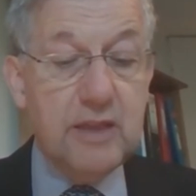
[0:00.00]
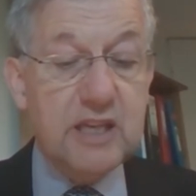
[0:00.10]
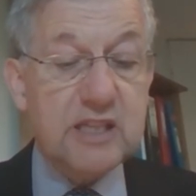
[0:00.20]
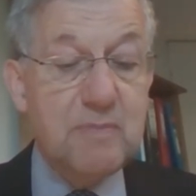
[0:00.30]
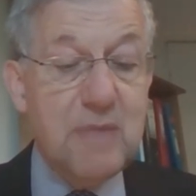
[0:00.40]

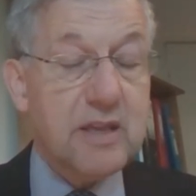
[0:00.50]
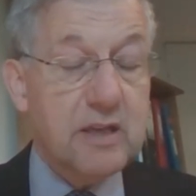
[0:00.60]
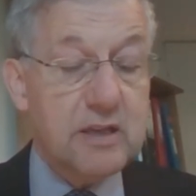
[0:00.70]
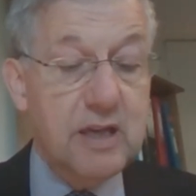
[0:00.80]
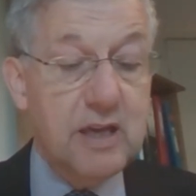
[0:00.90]
This
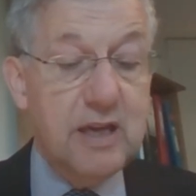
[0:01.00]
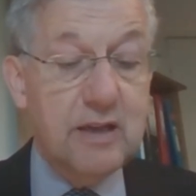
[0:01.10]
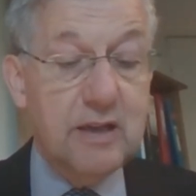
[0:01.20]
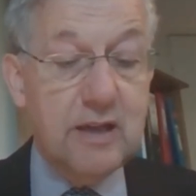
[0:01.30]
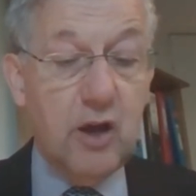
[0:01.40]
method
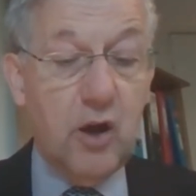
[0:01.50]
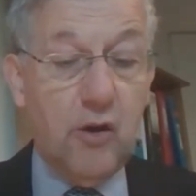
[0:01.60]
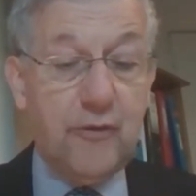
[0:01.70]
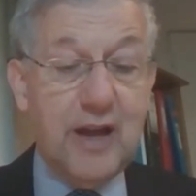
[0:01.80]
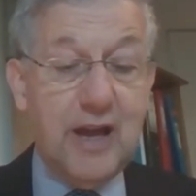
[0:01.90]

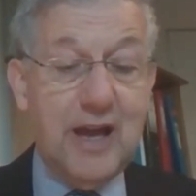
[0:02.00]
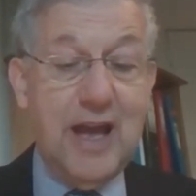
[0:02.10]
of uh,